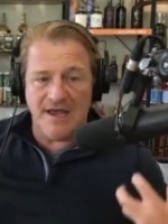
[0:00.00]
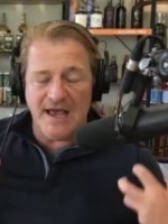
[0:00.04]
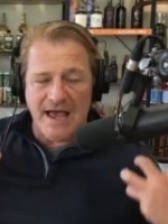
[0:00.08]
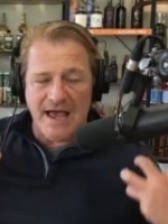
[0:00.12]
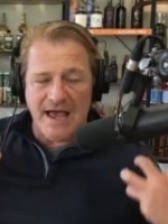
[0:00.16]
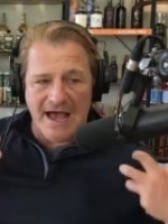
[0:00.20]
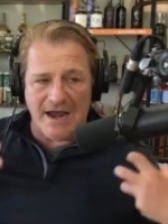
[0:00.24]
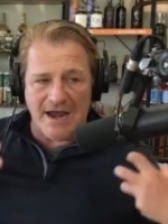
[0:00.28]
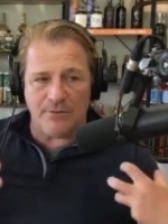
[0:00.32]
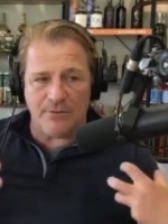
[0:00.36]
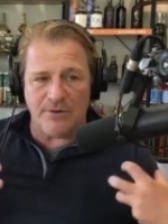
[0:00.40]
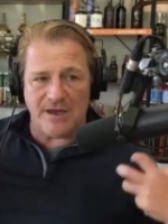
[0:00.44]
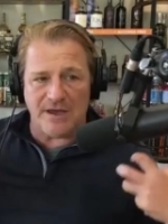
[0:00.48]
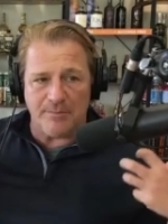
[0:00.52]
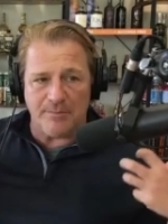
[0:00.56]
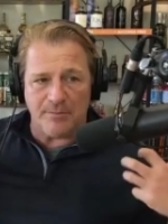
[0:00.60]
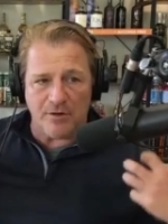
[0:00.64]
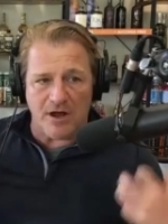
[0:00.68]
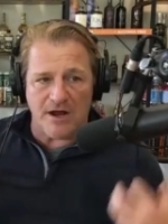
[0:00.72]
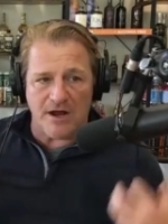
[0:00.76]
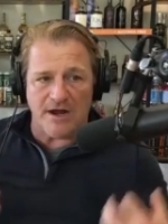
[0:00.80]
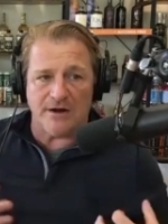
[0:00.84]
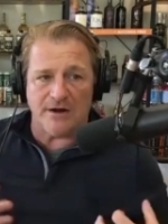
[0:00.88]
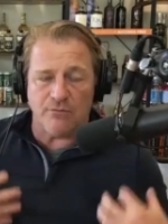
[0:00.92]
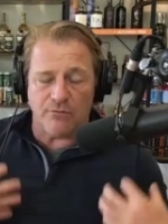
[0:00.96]
How do we get
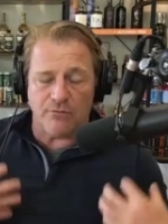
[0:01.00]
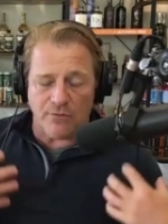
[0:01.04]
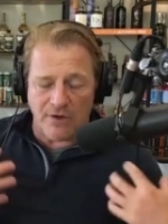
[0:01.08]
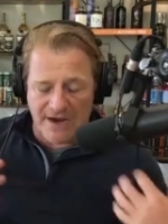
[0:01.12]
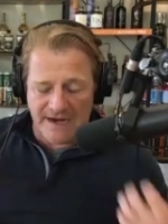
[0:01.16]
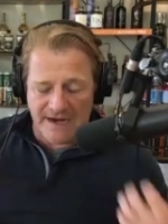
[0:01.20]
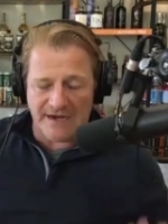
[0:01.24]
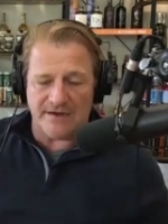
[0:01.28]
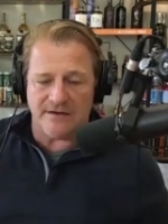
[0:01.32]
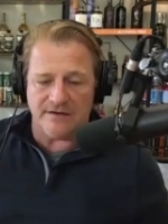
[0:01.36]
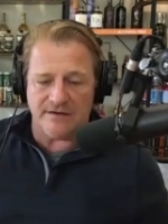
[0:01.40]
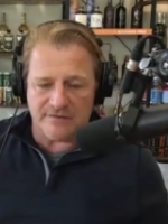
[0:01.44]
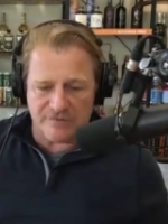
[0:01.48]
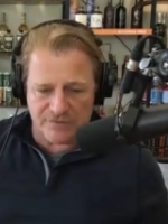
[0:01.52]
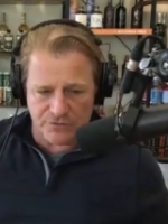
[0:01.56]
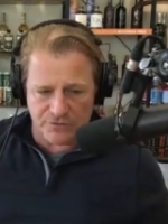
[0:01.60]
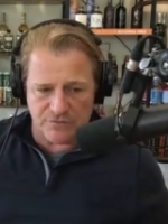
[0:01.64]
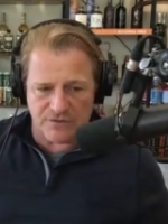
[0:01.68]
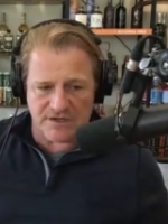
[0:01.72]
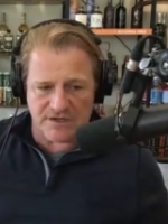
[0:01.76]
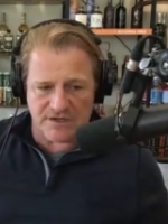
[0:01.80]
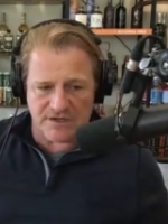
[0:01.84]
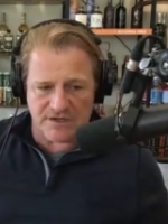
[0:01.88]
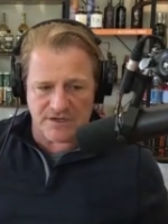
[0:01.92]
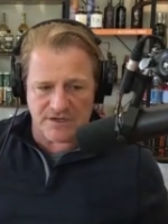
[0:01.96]
product right to
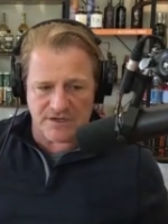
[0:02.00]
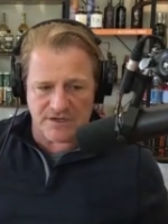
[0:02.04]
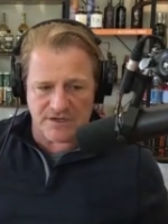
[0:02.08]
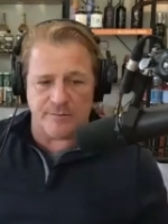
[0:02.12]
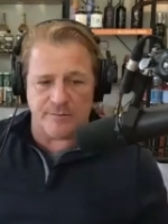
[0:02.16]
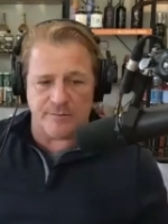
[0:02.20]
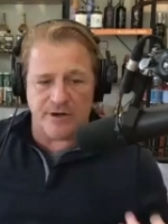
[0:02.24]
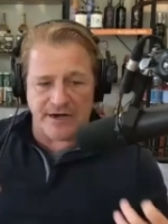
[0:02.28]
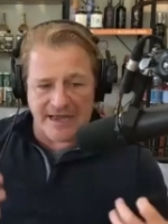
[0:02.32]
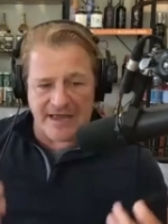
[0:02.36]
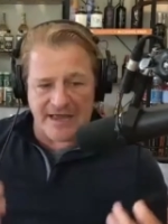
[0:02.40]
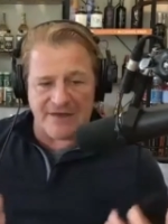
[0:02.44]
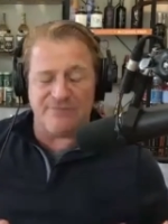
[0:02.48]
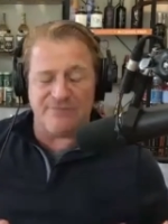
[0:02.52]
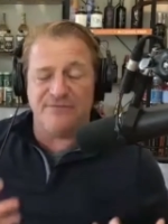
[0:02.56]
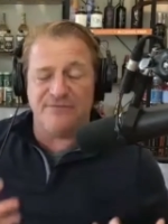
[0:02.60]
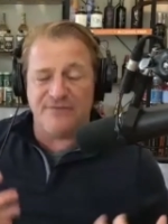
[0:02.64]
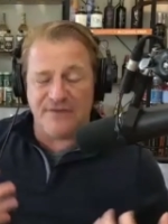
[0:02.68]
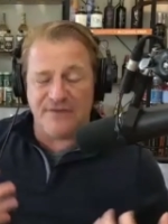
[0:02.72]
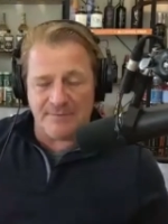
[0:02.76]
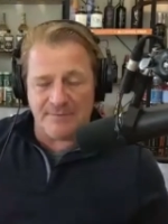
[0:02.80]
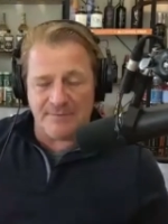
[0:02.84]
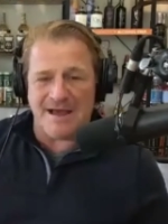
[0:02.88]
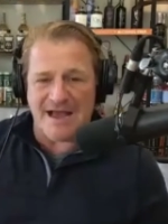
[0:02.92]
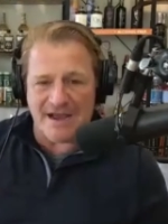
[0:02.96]
the customer and get
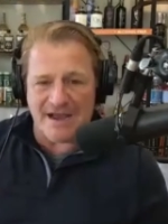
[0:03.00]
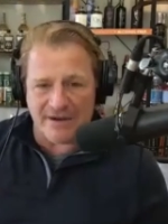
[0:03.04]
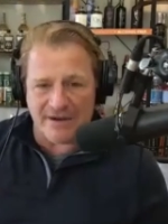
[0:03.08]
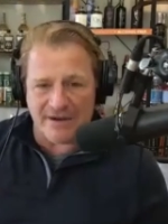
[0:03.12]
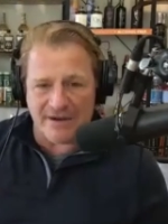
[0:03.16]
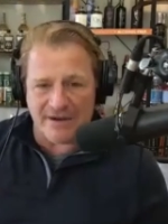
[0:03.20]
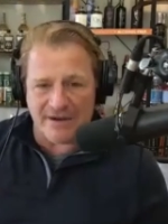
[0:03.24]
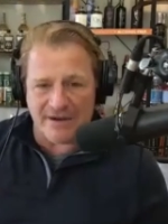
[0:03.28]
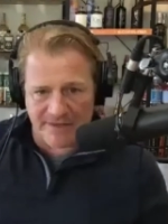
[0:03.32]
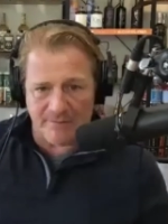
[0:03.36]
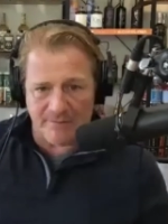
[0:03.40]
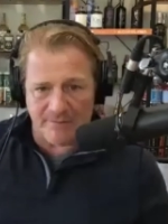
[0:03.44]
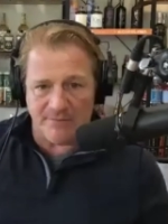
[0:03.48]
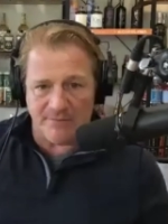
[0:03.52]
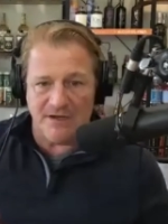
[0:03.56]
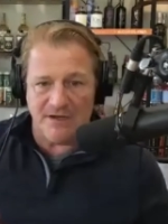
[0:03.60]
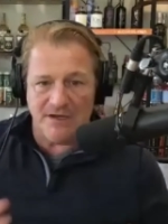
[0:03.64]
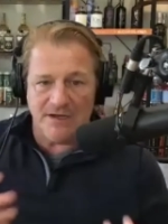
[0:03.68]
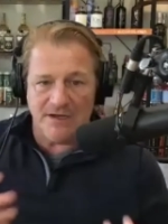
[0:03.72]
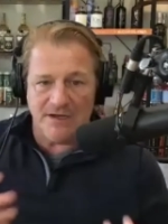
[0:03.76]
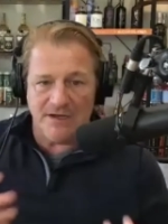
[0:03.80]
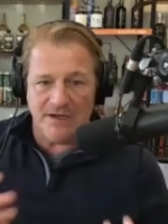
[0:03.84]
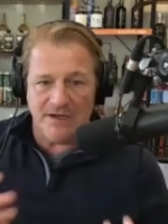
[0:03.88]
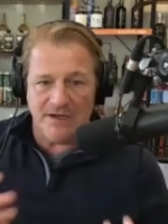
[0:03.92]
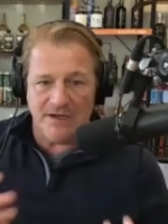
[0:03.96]
feedback from them?
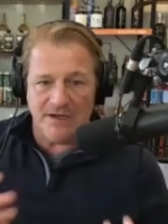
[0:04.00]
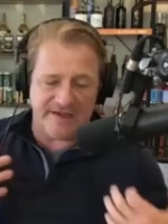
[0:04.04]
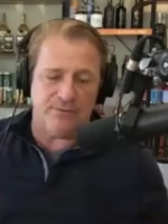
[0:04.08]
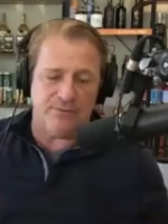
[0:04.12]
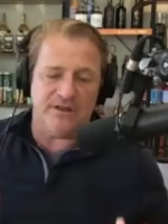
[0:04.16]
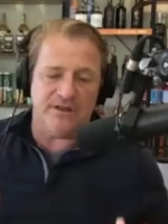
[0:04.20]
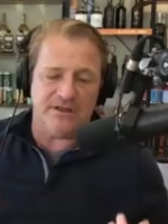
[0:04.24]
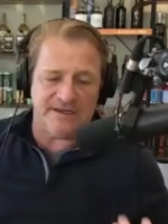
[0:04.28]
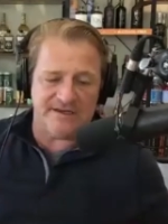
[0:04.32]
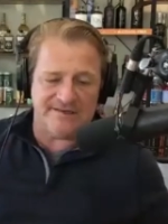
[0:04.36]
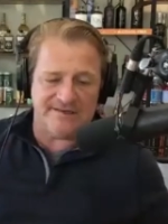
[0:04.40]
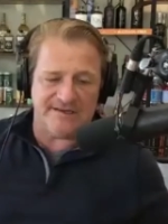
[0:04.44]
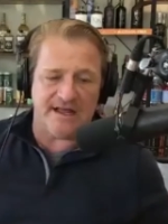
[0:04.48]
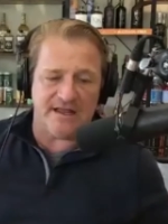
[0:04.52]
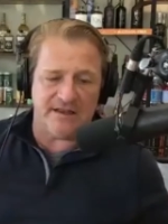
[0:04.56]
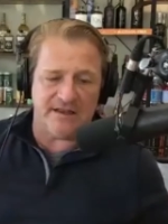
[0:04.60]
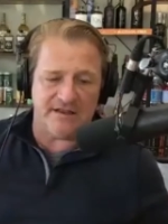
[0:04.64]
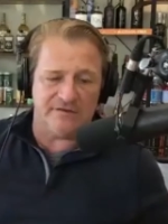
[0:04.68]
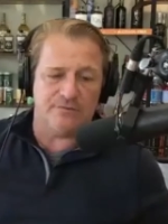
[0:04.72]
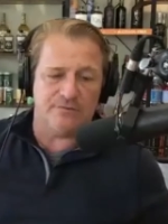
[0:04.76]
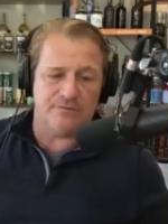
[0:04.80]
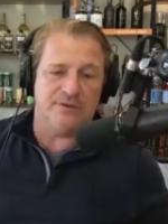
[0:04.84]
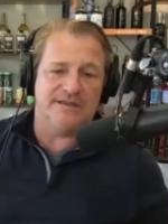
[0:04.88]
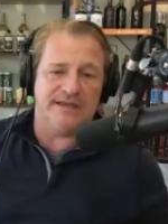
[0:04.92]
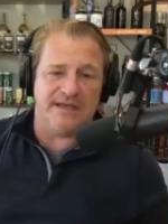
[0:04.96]
Because they really tell
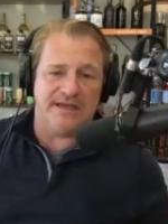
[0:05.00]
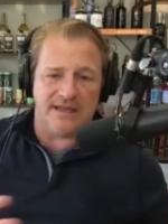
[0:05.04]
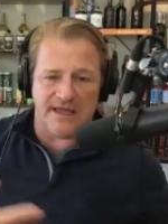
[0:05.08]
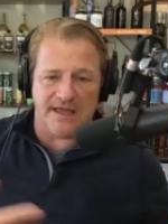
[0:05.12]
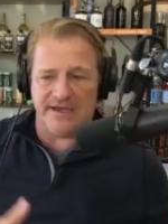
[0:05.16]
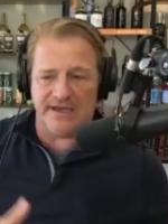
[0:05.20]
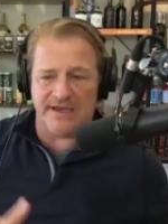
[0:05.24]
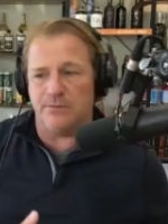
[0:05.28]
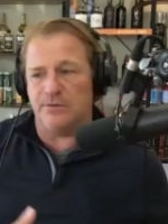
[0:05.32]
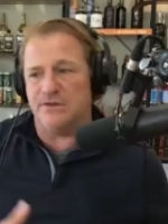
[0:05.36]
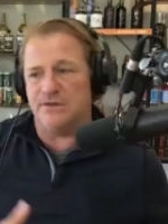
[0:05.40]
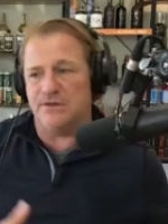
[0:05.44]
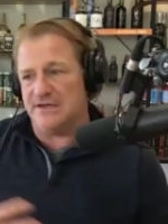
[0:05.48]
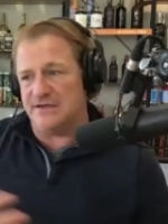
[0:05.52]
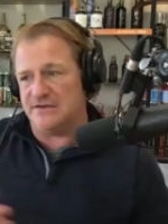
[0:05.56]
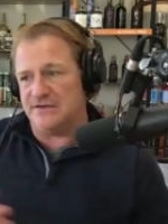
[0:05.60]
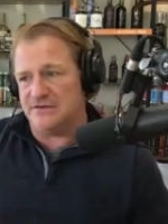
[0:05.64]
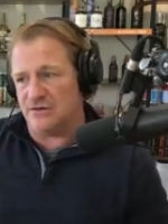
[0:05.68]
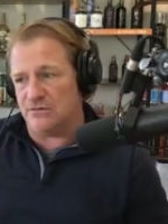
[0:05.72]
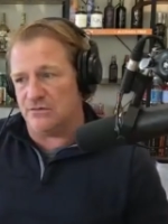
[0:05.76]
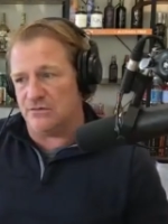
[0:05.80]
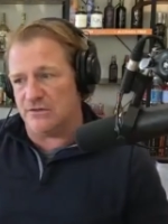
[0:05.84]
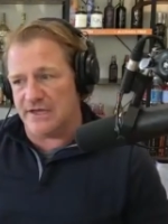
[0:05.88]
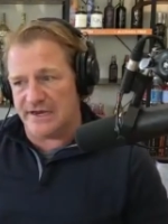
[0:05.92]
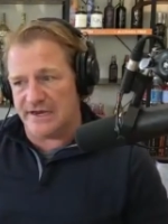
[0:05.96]
us what they like, what they
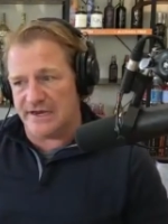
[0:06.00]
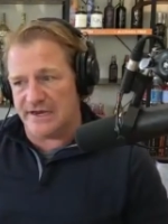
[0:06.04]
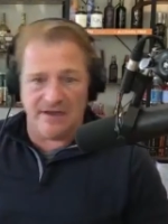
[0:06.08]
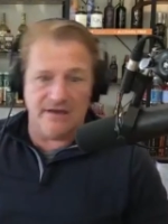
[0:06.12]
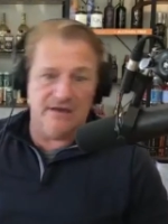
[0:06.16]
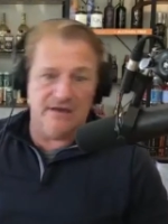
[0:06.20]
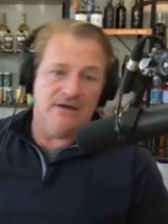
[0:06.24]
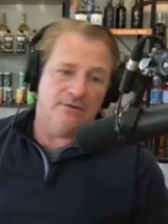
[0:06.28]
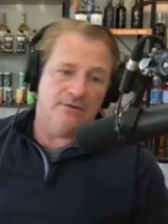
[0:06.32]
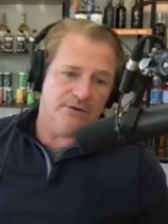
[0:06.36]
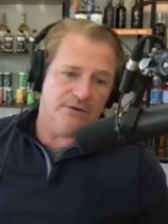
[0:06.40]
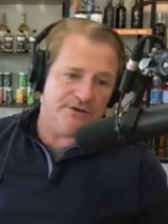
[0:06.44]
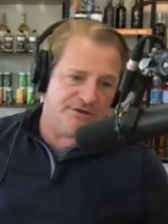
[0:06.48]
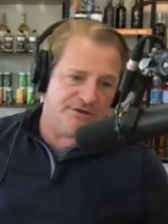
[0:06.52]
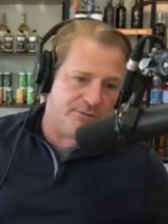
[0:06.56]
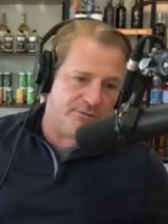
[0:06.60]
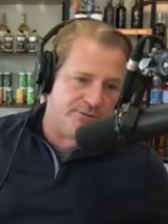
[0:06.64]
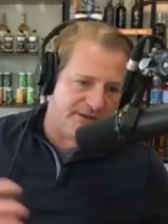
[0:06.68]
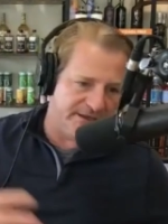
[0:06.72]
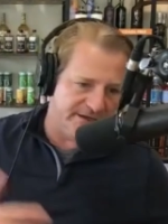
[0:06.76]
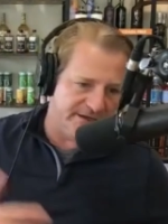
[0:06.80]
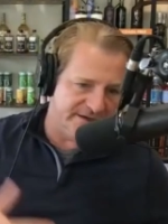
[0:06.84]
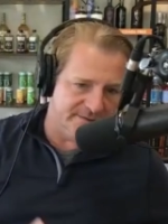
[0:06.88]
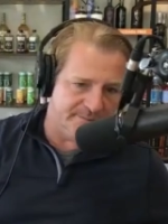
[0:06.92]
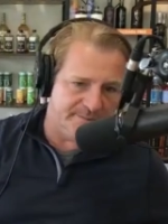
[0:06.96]
don't like, what they're
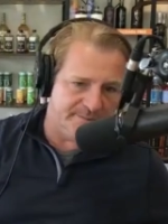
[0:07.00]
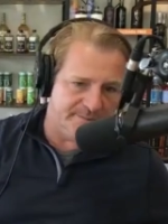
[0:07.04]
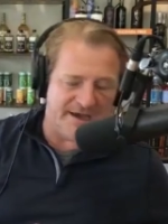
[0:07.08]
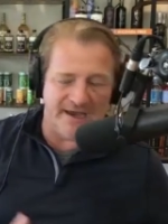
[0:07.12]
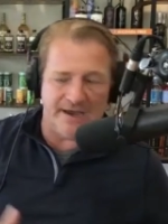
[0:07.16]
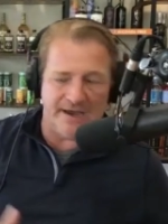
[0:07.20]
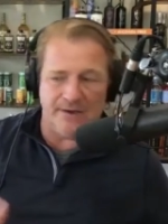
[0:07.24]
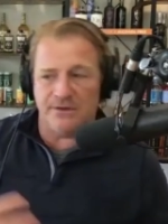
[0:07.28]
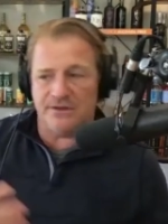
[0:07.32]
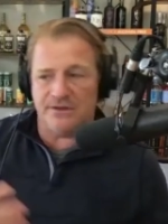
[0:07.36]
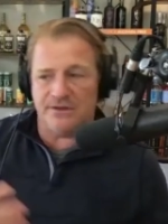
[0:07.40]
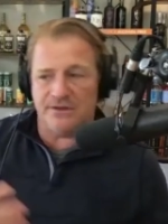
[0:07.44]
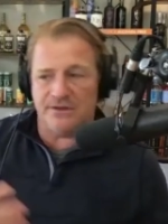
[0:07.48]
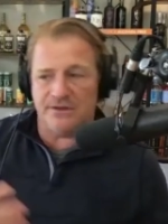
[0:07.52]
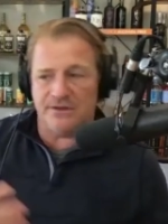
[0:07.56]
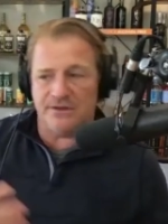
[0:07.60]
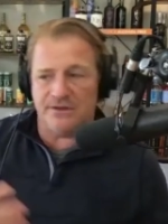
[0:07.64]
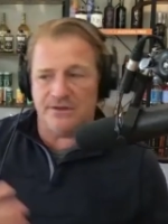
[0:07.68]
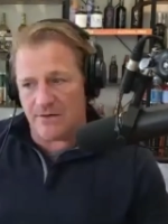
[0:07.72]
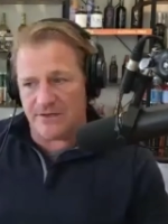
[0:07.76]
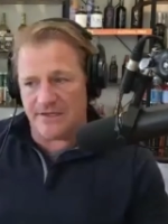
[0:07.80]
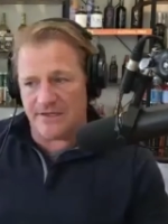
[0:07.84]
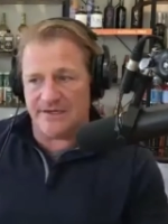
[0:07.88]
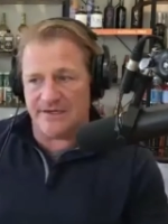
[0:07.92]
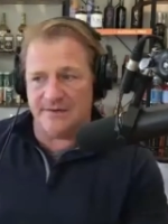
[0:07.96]
willing to pay, what they're not
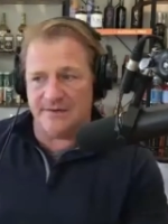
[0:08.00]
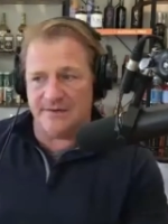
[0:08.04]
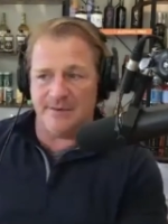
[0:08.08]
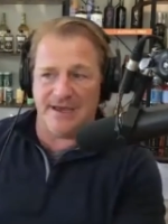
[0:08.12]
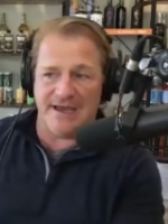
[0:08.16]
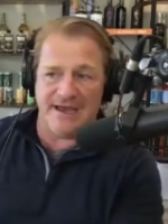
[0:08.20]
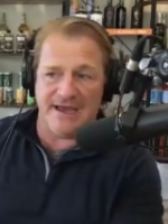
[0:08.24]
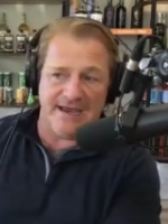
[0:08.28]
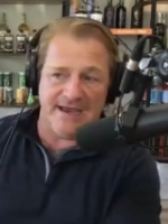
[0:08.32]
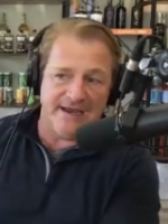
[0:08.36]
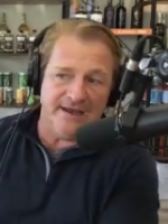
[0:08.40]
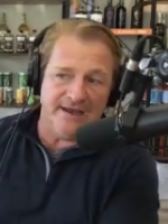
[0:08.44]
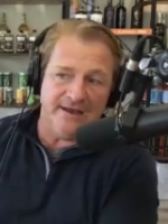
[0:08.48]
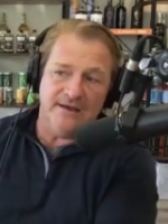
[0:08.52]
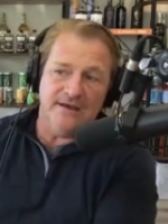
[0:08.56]
willing to pay.